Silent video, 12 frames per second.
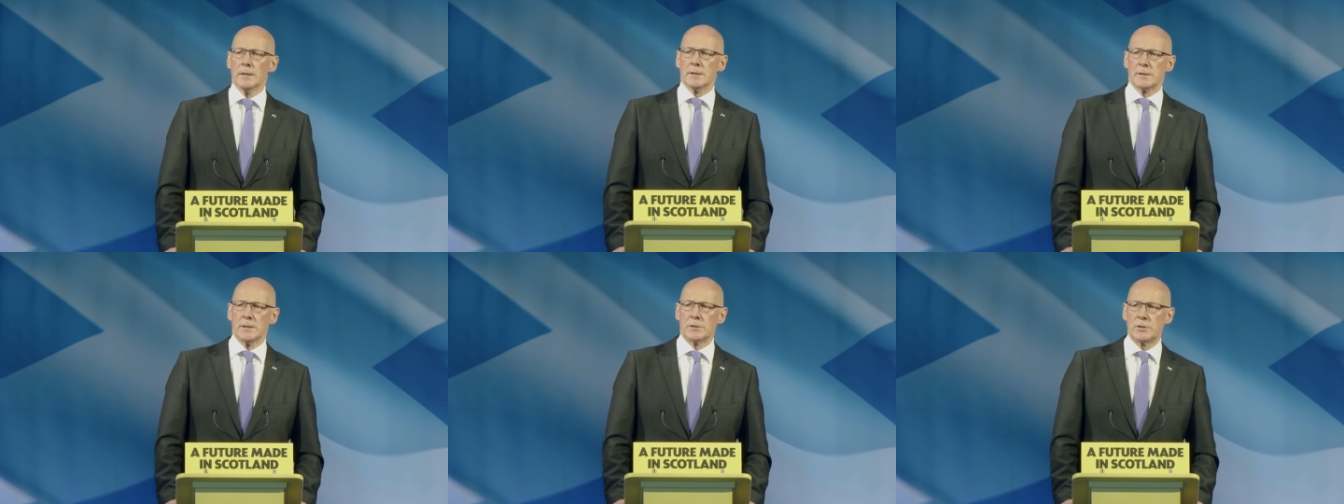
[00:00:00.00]

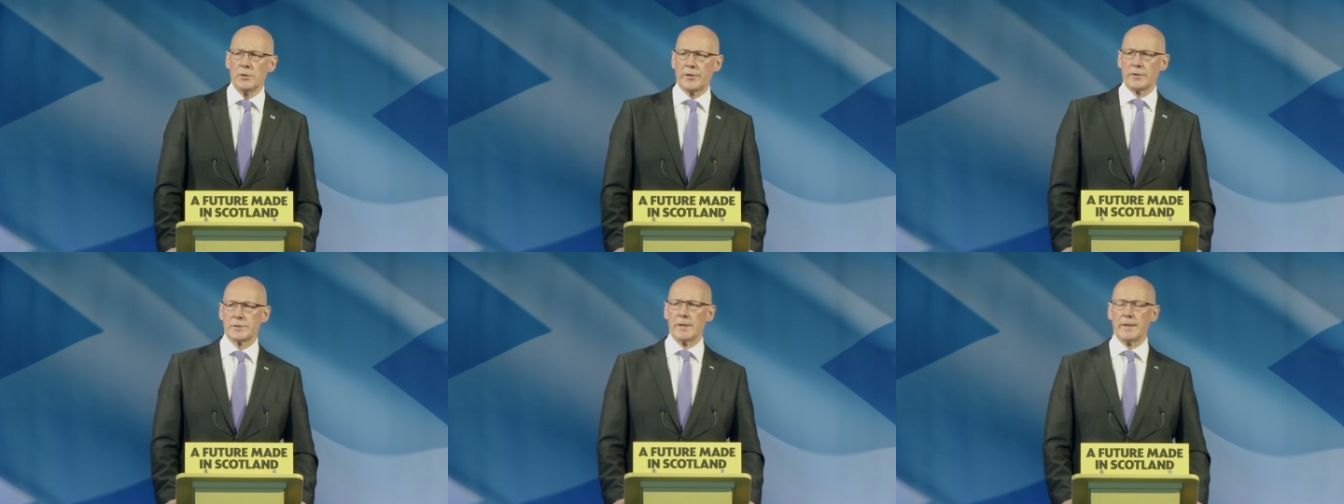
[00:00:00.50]
Since
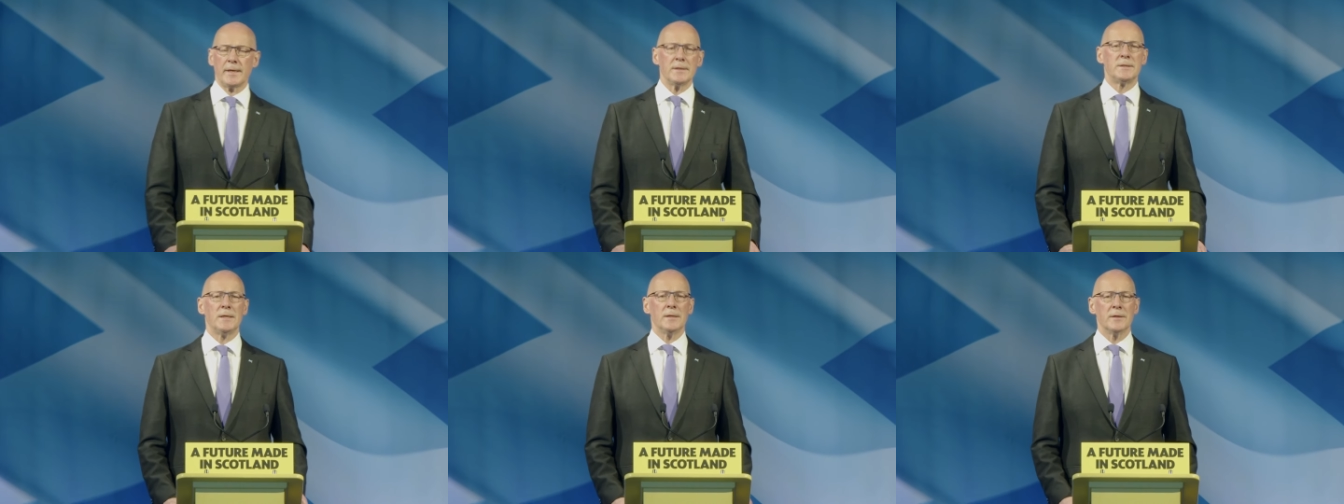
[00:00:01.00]

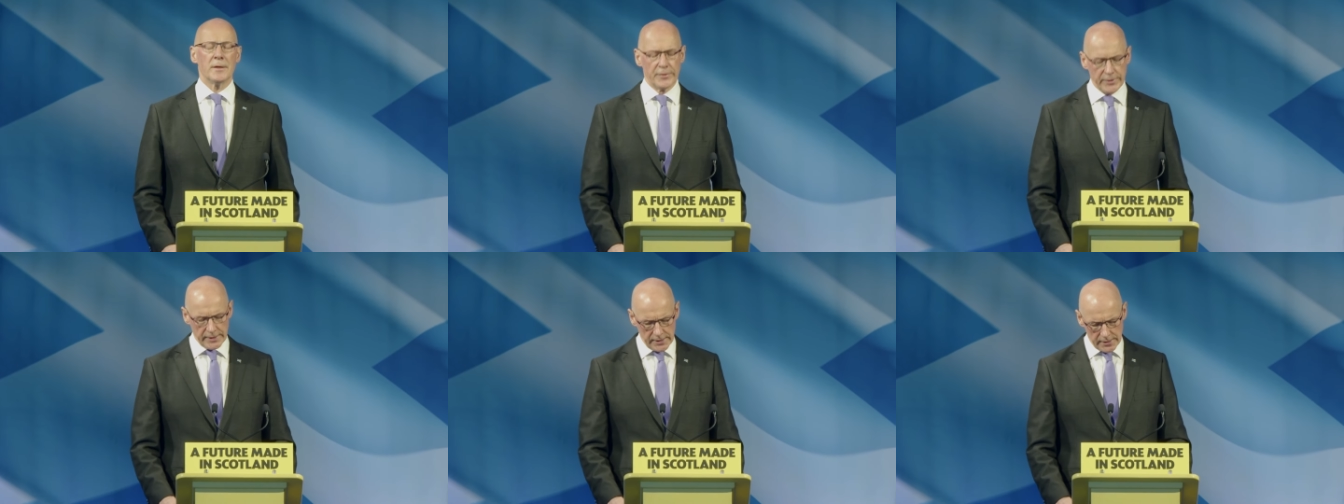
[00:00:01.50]
2019,
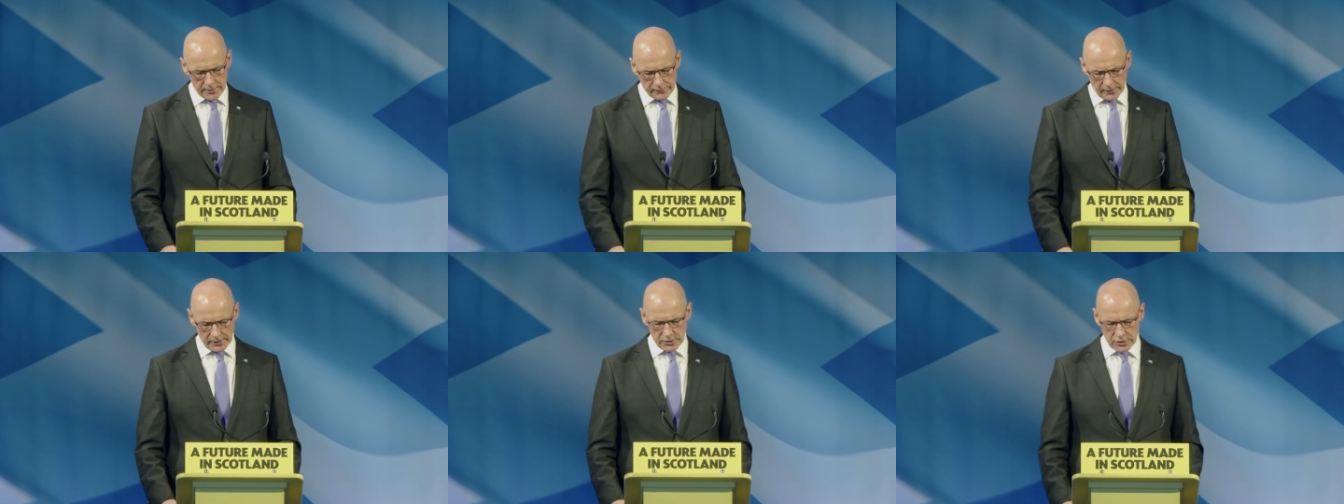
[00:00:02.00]
the
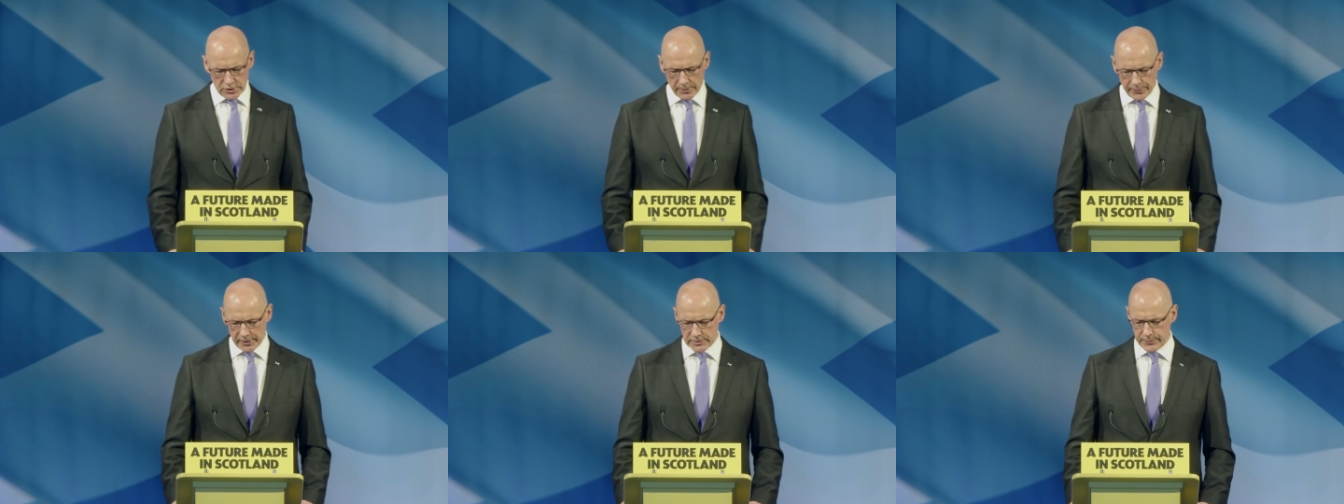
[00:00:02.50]

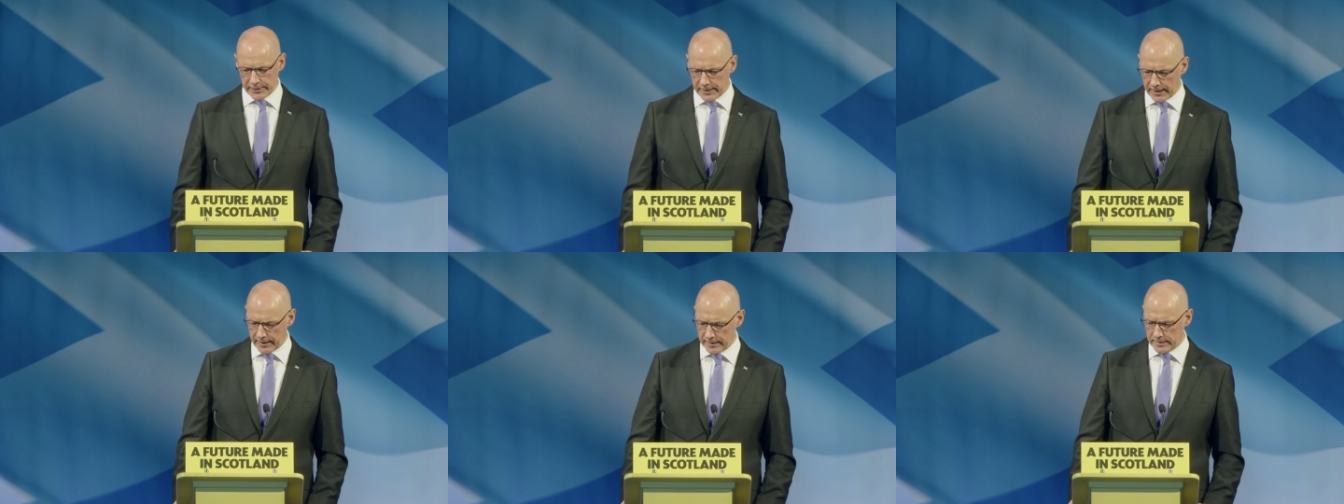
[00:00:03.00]
relationship has been
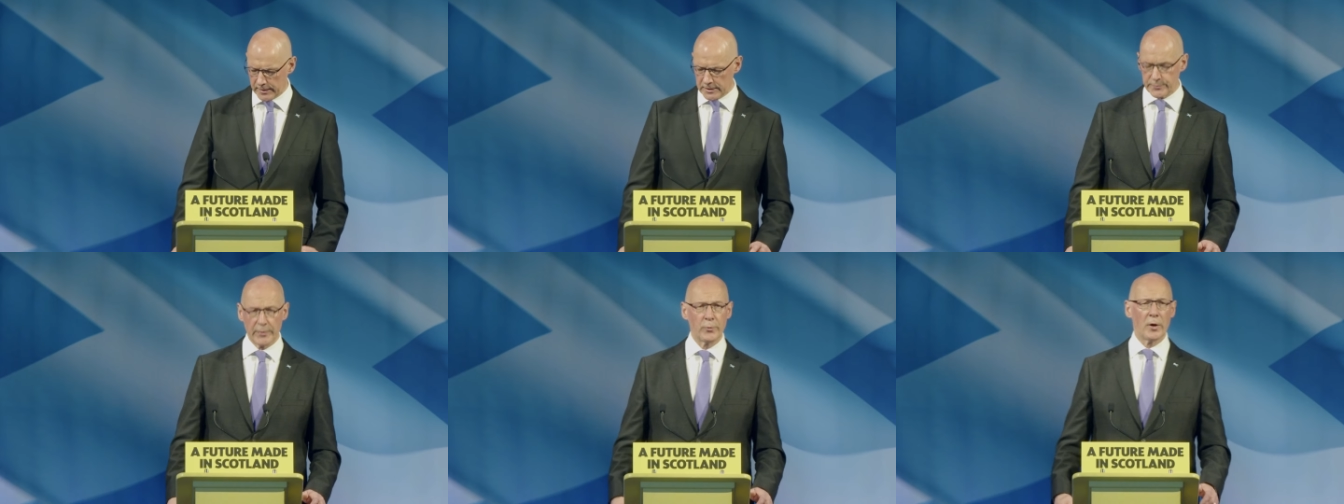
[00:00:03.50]

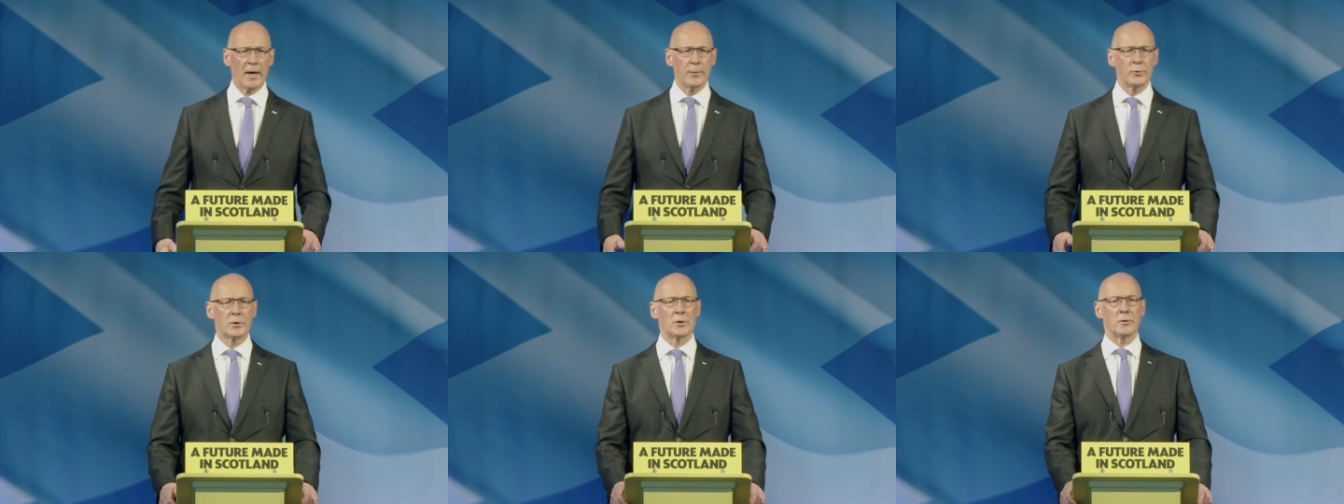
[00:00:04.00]
characterised by what I
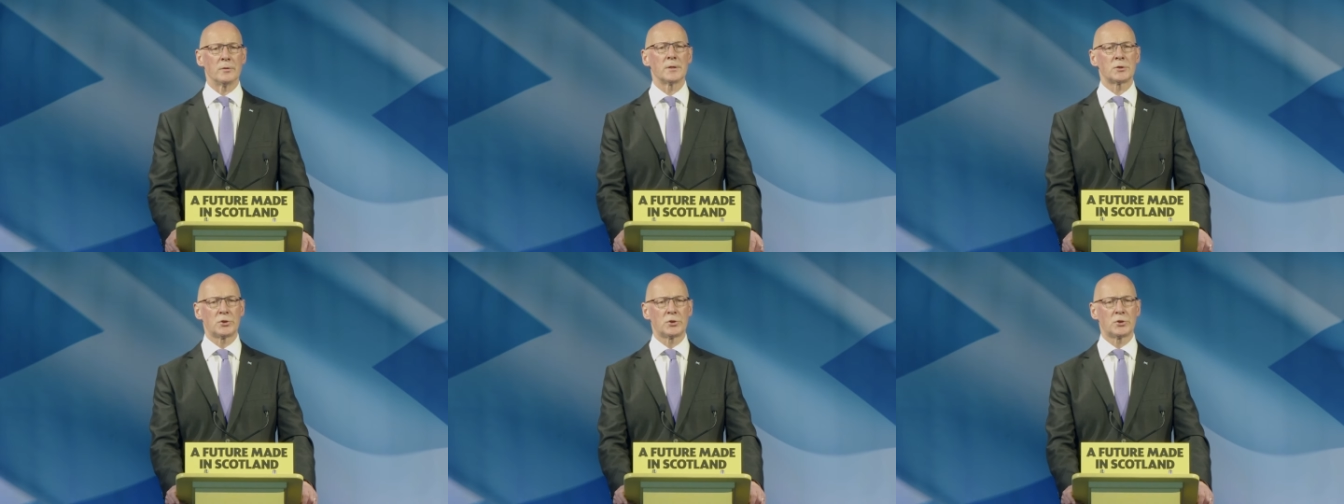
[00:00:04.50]
would call